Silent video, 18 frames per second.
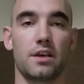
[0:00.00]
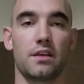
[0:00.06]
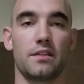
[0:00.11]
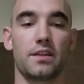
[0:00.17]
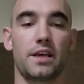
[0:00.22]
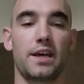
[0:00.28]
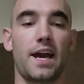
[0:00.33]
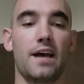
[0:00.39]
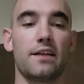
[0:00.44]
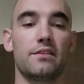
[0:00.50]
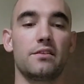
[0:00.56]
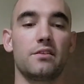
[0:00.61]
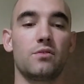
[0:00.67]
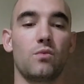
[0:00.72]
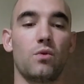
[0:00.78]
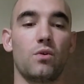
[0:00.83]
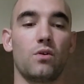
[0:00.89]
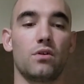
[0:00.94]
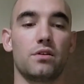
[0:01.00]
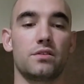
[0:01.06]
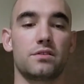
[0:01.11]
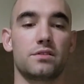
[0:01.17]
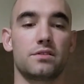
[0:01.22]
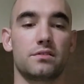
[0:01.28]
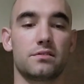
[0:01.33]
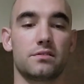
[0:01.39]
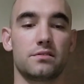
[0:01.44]
The Catholic
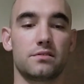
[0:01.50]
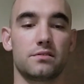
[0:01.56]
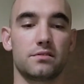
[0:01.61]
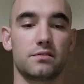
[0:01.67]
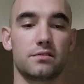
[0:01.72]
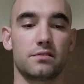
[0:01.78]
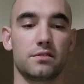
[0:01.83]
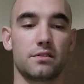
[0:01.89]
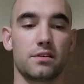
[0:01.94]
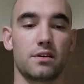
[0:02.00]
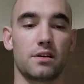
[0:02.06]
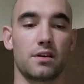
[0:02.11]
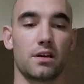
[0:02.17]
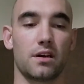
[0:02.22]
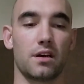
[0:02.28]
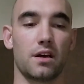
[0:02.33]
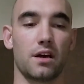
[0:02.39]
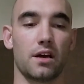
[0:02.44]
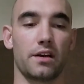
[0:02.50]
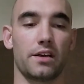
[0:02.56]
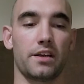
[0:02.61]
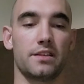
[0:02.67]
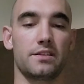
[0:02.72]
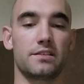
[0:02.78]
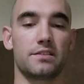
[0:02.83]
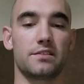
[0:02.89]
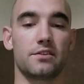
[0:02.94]
wars
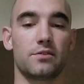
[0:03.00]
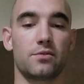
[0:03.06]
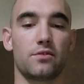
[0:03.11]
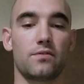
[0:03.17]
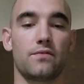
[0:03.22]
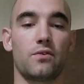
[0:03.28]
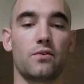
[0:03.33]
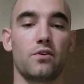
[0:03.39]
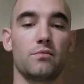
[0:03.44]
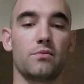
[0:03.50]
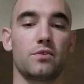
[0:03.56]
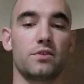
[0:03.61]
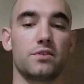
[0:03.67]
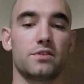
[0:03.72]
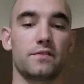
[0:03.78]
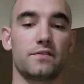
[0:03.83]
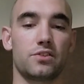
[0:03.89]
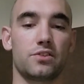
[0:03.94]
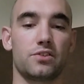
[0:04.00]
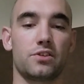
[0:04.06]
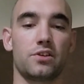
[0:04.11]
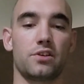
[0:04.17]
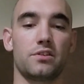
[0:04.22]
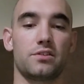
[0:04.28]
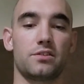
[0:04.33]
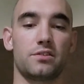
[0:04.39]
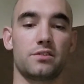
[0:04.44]
against the reformers of the
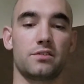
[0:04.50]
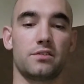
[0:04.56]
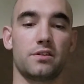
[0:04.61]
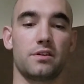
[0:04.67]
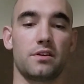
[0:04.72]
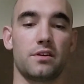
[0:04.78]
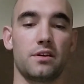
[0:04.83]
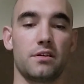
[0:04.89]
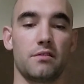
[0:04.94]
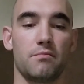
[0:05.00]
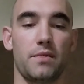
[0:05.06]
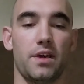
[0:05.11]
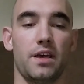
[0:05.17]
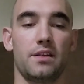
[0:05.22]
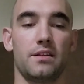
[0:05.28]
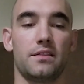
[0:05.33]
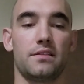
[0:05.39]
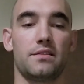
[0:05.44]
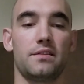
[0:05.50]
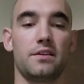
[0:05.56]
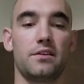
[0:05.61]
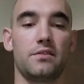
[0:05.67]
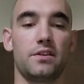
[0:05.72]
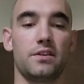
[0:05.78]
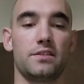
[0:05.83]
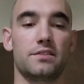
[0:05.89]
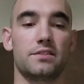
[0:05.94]
church made
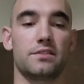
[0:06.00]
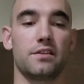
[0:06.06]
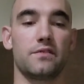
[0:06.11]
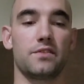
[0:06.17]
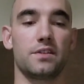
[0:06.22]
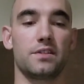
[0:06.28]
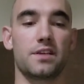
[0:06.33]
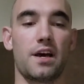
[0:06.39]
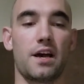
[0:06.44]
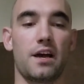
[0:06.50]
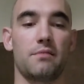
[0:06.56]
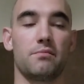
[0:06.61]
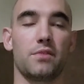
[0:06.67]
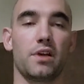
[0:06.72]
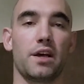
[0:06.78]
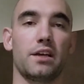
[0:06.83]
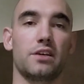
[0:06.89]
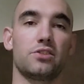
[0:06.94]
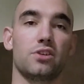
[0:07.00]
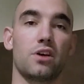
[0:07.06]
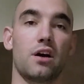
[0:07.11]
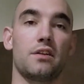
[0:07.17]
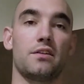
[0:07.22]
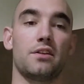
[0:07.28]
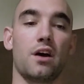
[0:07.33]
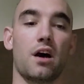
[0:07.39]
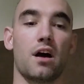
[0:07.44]
theorists of the time like
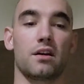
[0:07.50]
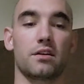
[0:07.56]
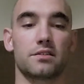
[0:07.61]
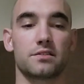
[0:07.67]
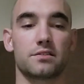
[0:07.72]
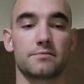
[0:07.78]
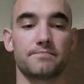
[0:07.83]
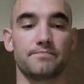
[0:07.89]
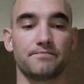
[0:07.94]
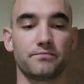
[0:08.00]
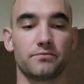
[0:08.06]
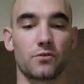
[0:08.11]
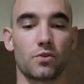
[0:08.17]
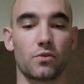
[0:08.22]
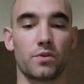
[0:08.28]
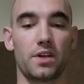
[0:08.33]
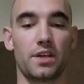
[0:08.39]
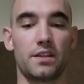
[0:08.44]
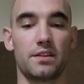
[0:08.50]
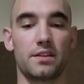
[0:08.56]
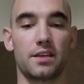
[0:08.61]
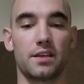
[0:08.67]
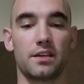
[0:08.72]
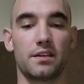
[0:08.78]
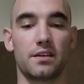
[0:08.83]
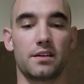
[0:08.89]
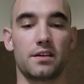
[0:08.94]
John Knox
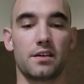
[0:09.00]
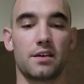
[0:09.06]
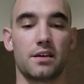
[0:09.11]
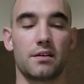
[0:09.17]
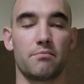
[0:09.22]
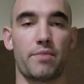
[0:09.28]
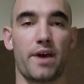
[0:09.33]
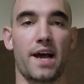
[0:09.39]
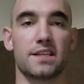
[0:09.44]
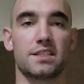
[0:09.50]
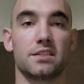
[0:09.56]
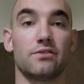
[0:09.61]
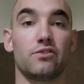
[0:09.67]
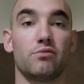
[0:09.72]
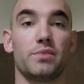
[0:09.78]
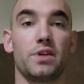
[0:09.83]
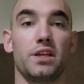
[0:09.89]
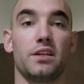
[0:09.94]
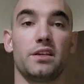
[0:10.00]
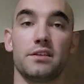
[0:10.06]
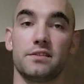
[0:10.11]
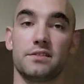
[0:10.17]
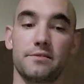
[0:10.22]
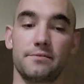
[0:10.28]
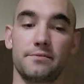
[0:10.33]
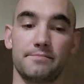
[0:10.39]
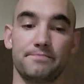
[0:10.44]
rethink passive obedience.